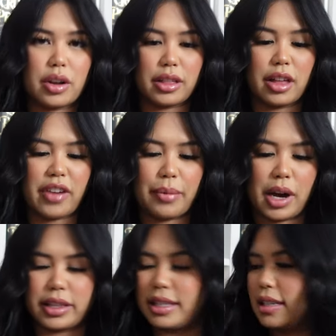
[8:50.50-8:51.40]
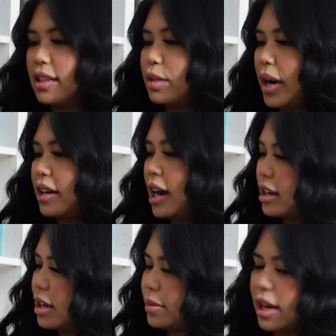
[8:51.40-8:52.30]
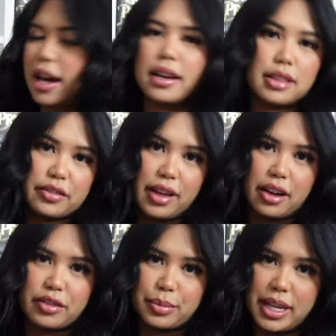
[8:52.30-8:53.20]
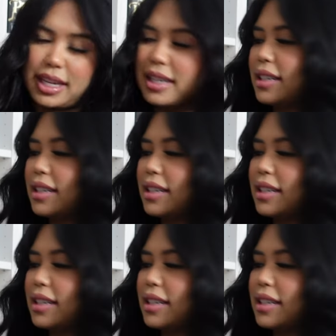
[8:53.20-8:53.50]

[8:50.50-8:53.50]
The Love Hypothesis inspired items. I love that for me.